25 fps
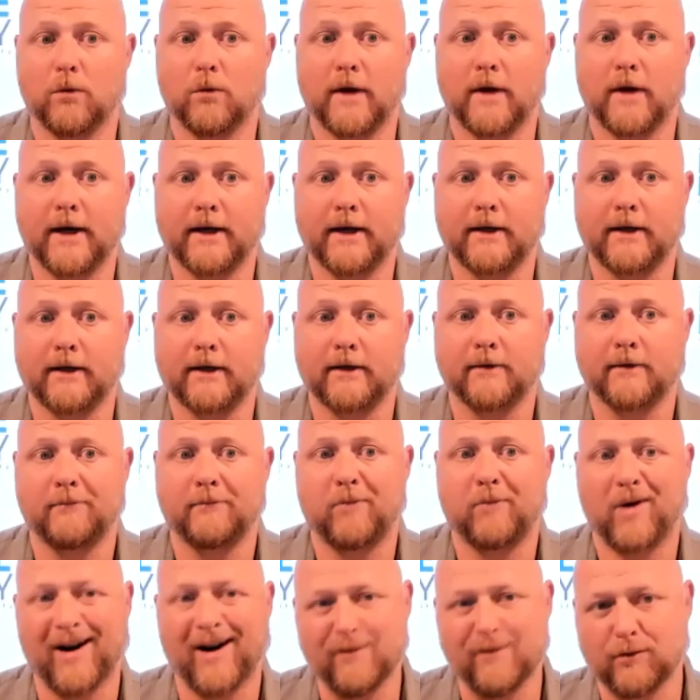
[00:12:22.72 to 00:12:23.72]
they
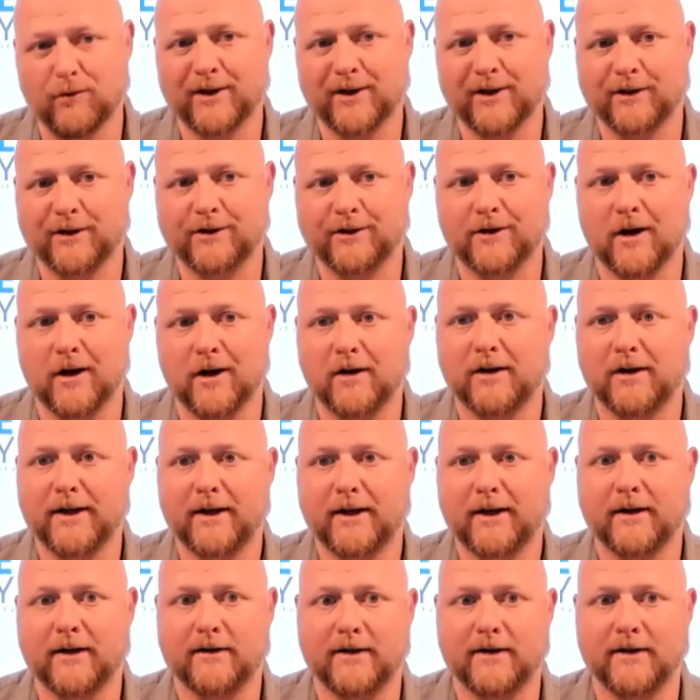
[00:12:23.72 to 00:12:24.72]
probably are
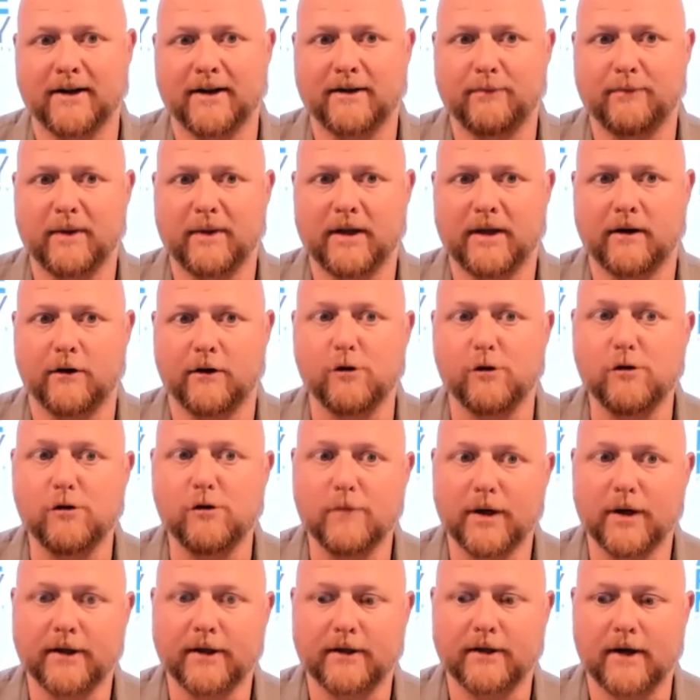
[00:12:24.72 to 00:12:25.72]
struggling because they spent too
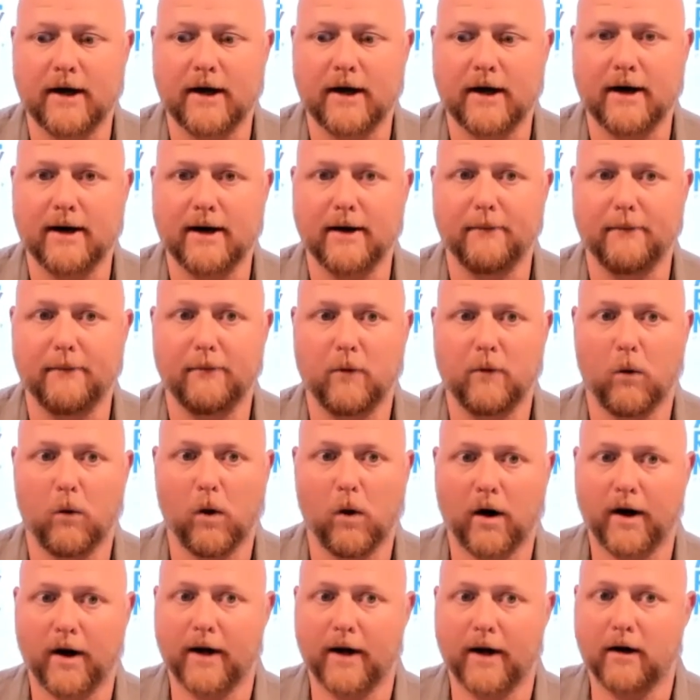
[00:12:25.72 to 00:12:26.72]
much time
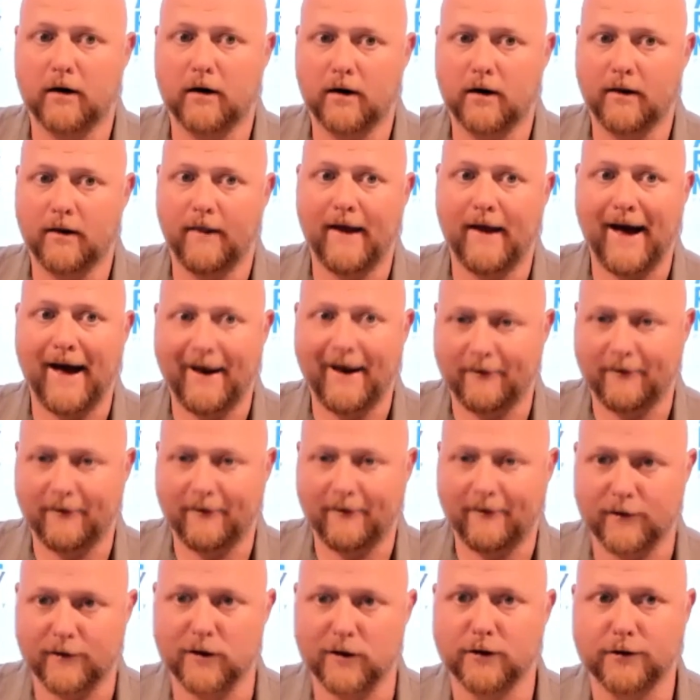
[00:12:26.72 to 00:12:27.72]
working on that
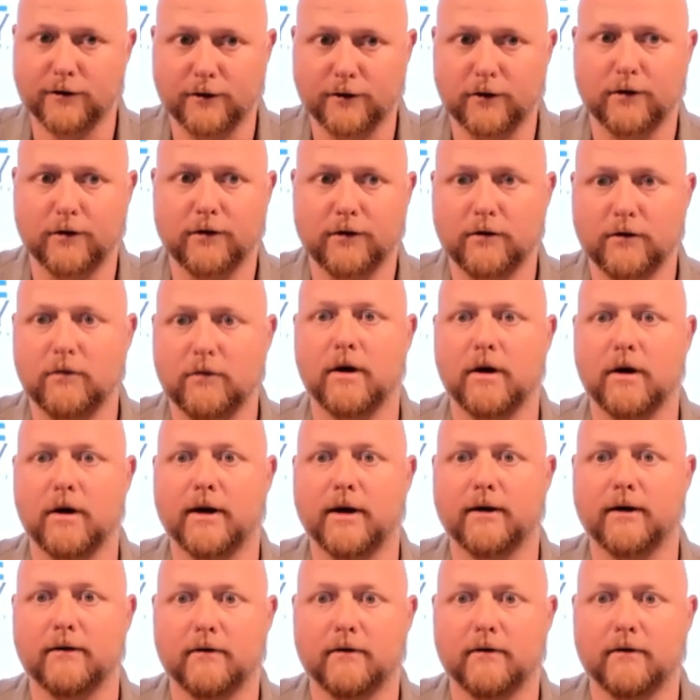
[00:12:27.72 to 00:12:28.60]
first. Right.